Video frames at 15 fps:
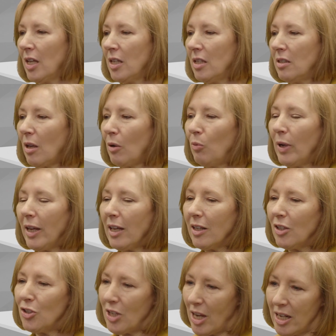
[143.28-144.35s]
So we
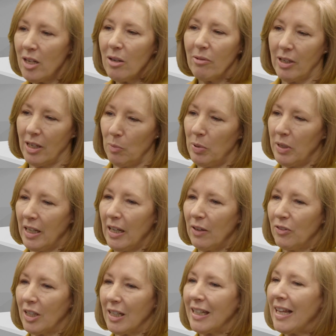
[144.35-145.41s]
genuinely
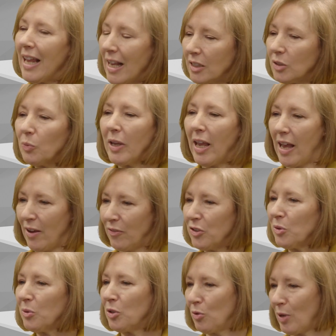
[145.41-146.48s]
believe that, yes, we have
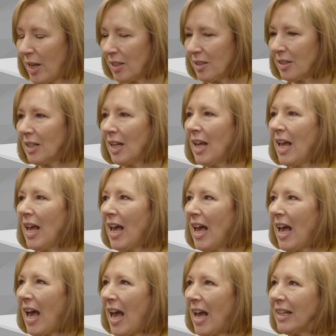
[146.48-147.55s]
to address
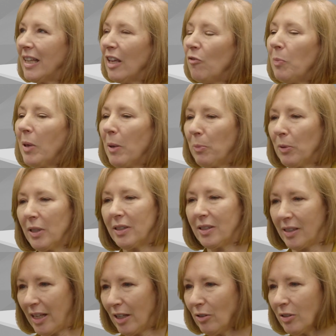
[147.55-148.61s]
and give people the
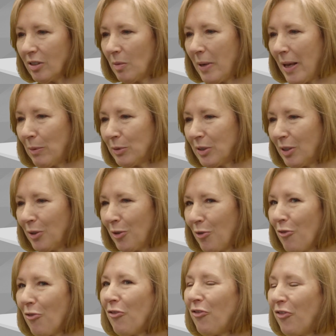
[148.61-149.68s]
skills to be able to
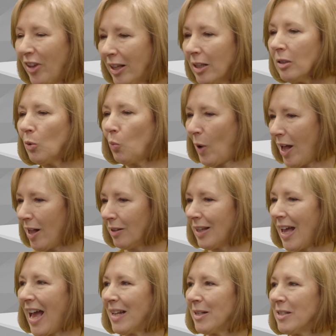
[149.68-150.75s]
feel
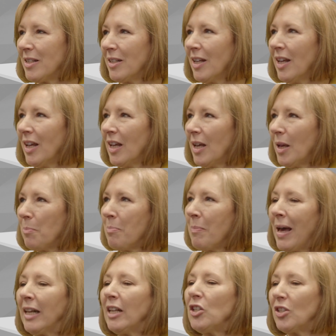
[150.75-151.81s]
well and
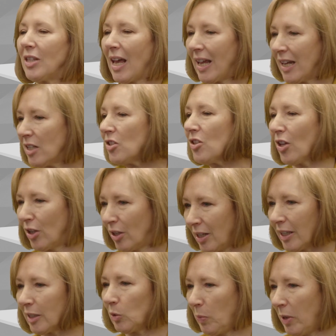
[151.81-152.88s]
manage that internal
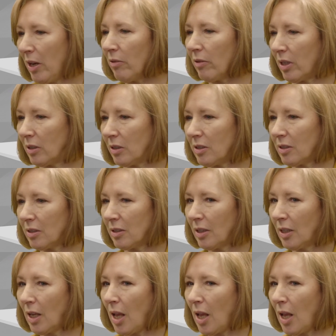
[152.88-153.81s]
experience,